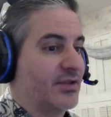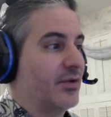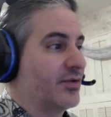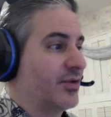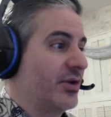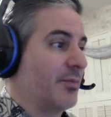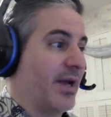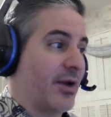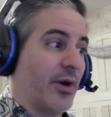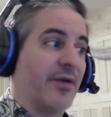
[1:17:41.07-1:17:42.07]
so you can
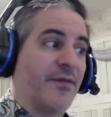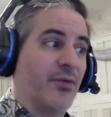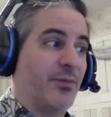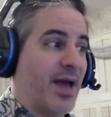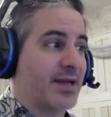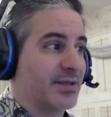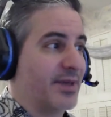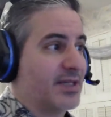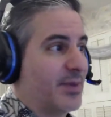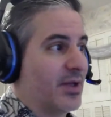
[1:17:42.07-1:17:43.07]
buy quite a few packs of
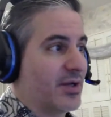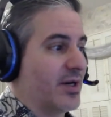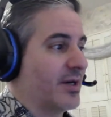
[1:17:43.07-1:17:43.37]
baseball cards.